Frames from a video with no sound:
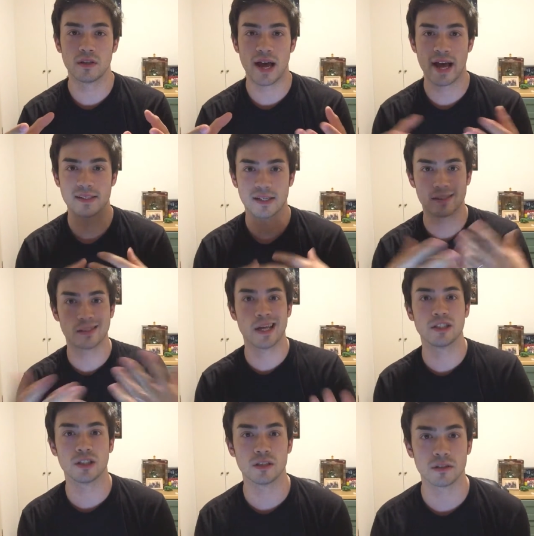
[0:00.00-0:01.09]
as
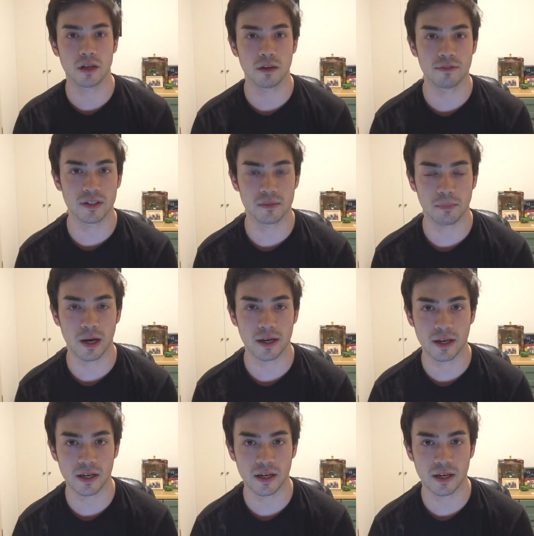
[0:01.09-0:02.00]
extensions of his body,